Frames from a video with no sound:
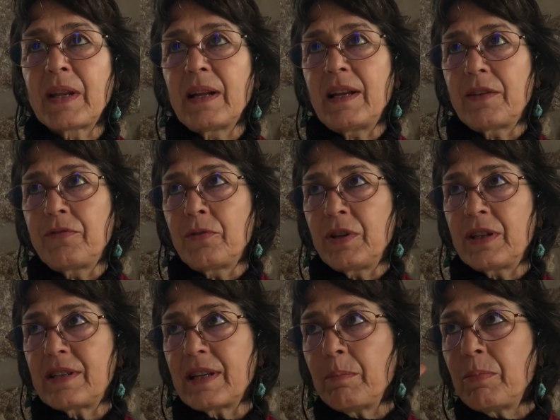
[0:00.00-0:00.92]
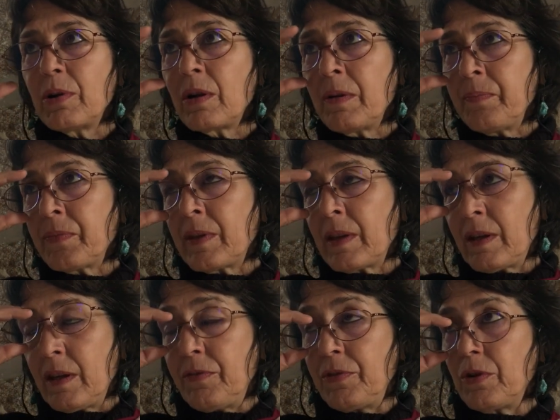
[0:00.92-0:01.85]
Like, for example,
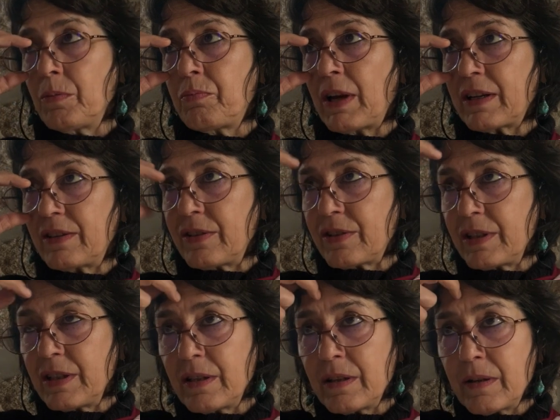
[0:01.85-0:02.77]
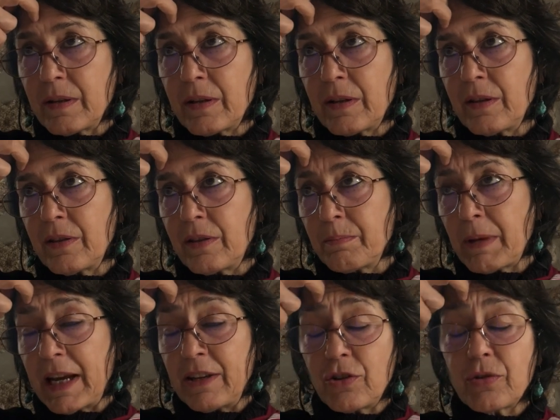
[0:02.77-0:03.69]
if you're practicing the
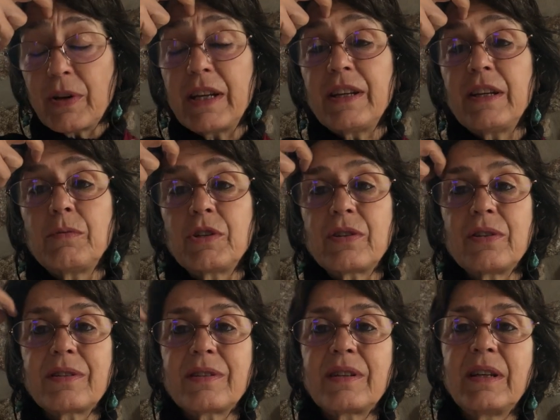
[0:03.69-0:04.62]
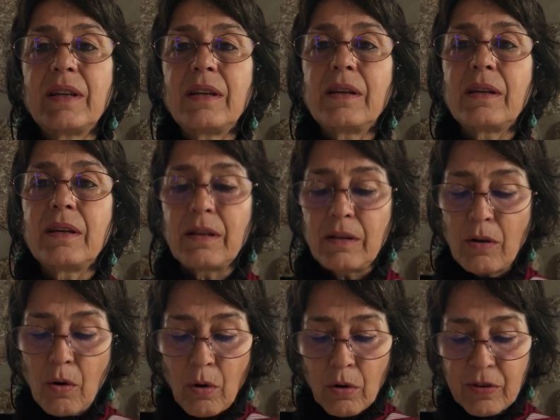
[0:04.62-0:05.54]
mind training, which is a
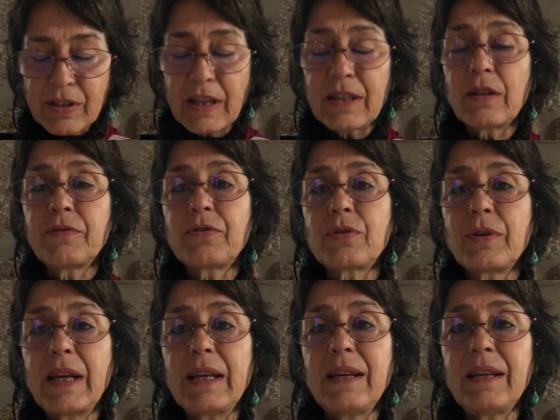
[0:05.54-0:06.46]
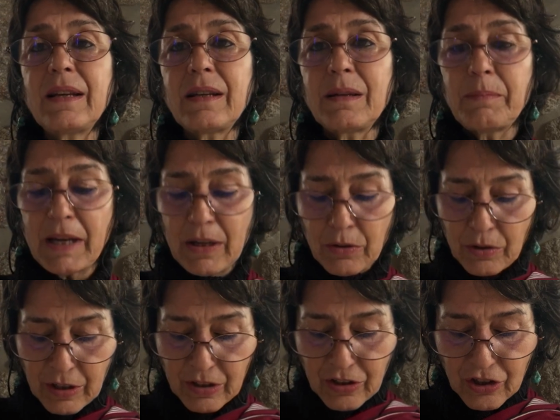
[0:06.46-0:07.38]
whole set of training about
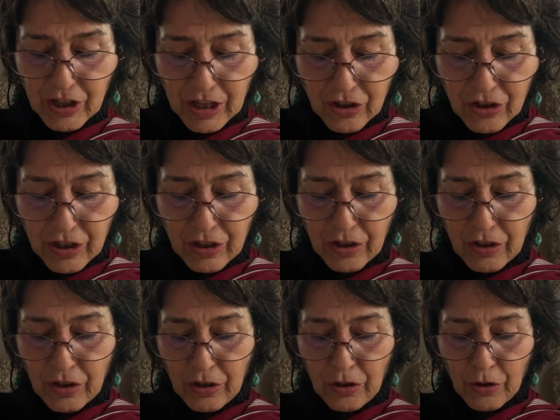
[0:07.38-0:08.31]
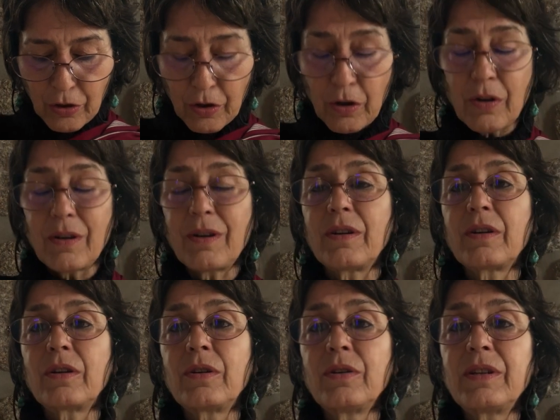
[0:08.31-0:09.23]
exchanging your
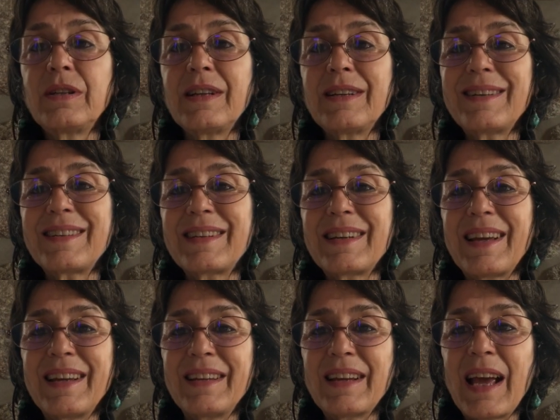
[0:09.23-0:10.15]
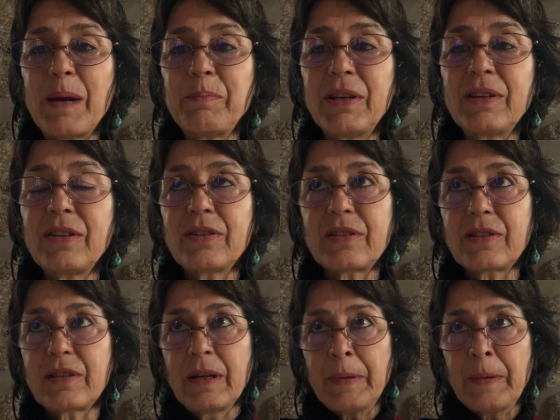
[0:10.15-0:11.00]
goodness and happiness